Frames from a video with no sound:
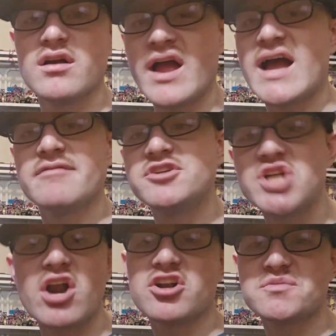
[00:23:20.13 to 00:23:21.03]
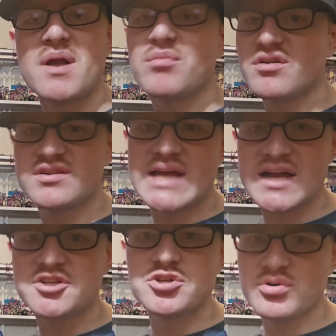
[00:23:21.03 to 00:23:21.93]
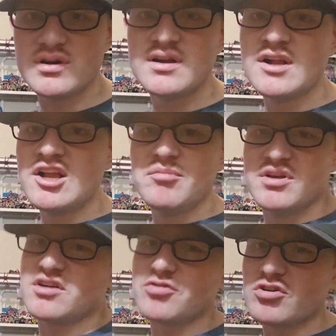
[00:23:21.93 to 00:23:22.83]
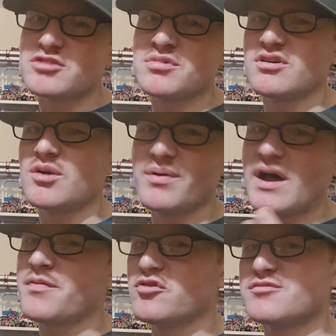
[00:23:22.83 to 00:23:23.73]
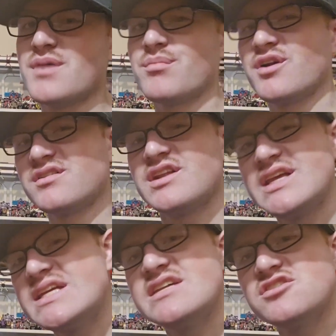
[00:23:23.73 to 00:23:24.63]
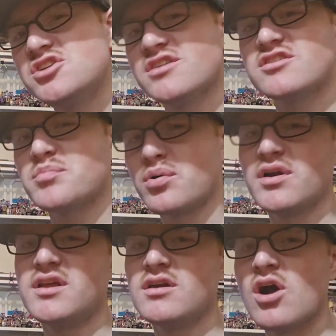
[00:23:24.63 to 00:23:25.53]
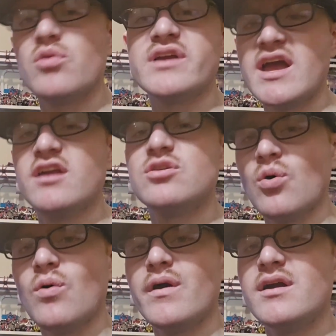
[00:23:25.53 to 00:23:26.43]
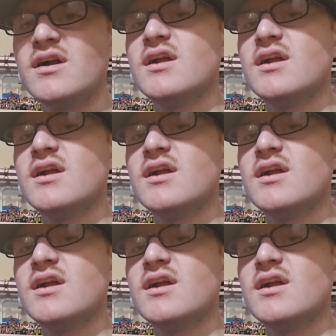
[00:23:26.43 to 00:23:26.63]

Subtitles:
have cherished memories attached to it, because ultimately without those memories he is just a pretty okay toy,